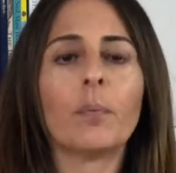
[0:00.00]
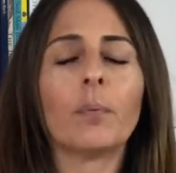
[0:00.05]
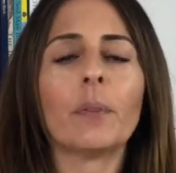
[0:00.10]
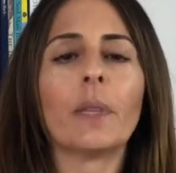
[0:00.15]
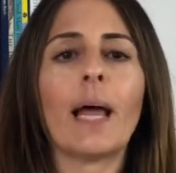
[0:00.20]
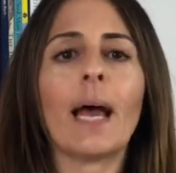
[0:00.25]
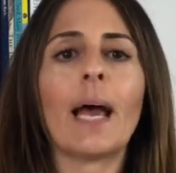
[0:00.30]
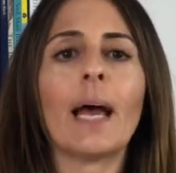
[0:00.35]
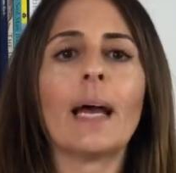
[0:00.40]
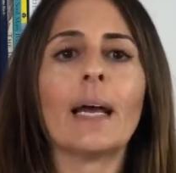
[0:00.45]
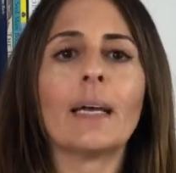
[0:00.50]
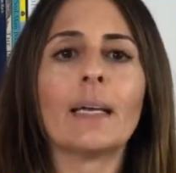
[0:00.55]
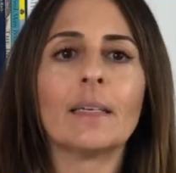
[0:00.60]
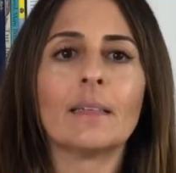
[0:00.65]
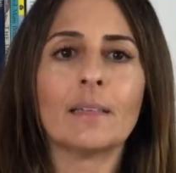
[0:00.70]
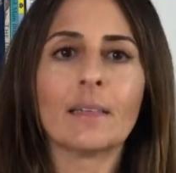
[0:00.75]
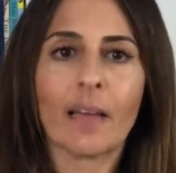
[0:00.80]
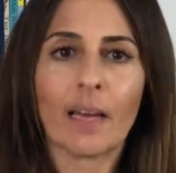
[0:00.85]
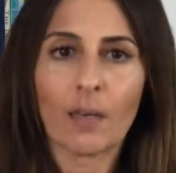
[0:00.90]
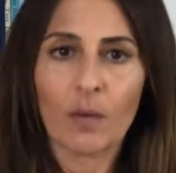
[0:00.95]

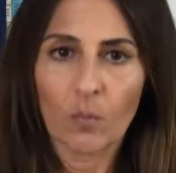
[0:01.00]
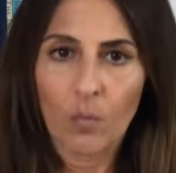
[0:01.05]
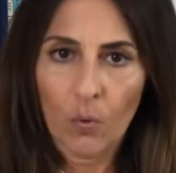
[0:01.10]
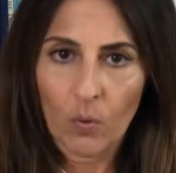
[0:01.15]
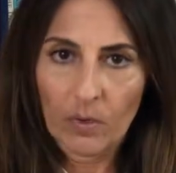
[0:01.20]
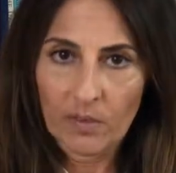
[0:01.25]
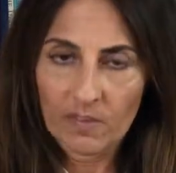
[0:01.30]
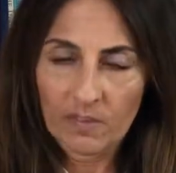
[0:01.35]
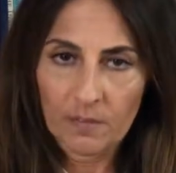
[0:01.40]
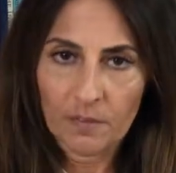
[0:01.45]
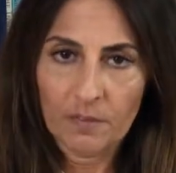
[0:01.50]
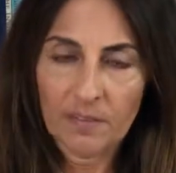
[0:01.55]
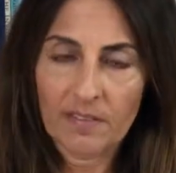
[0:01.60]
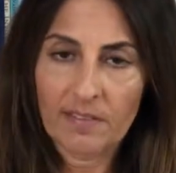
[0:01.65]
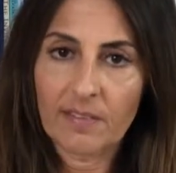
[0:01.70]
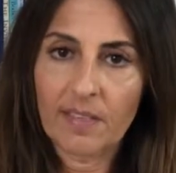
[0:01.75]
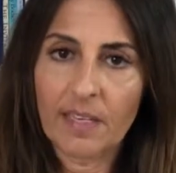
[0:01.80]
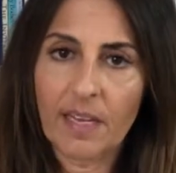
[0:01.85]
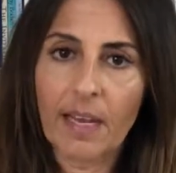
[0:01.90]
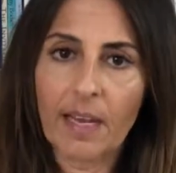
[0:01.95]
planned and more
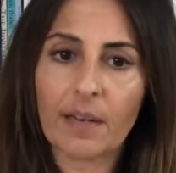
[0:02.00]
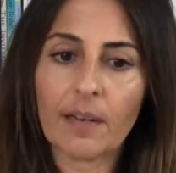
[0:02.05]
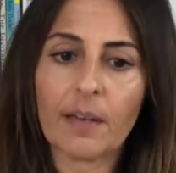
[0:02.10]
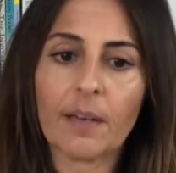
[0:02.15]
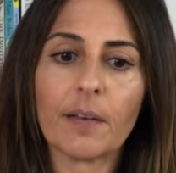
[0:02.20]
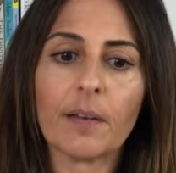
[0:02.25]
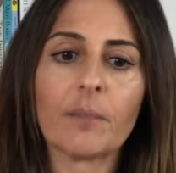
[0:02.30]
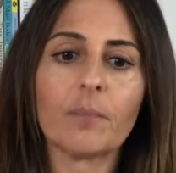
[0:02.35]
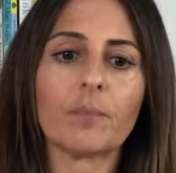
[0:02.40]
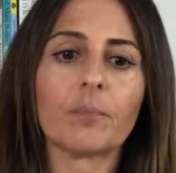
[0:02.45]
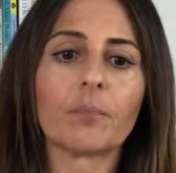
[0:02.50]
sophisticated.